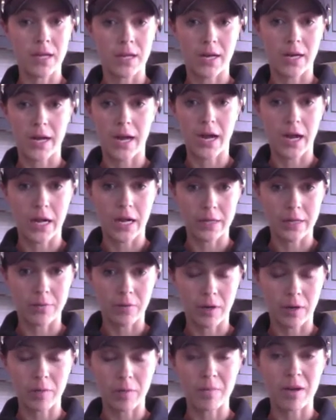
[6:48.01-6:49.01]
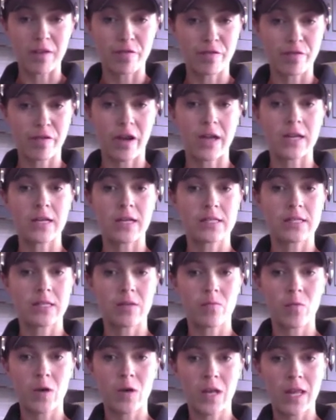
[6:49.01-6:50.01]
and I highly recommend finding
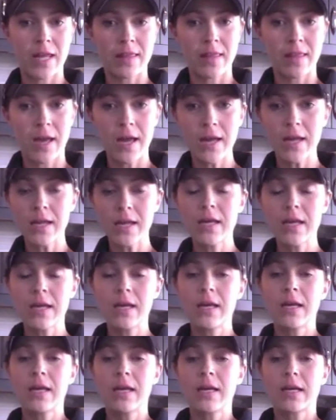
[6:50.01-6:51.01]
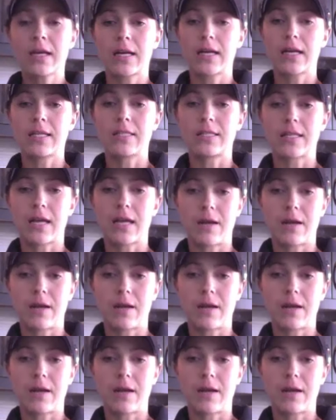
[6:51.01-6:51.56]
somewhere like that because